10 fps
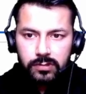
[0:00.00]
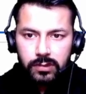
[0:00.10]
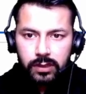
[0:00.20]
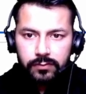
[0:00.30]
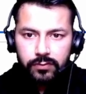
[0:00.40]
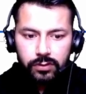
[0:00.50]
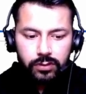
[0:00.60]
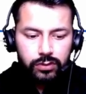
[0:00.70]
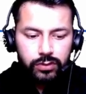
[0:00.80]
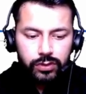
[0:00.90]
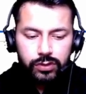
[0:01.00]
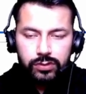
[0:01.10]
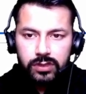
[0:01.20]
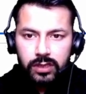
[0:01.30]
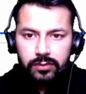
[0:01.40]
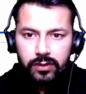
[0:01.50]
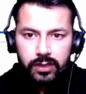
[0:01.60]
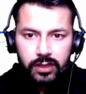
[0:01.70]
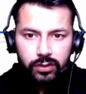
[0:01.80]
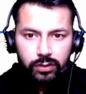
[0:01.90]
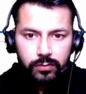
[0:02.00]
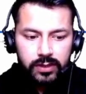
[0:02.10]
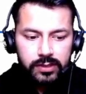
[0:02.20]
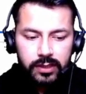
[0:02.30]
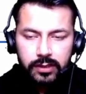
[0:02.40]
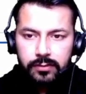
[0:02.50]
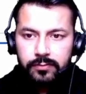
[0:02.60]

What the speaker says: I forgot to use the inverted commas here.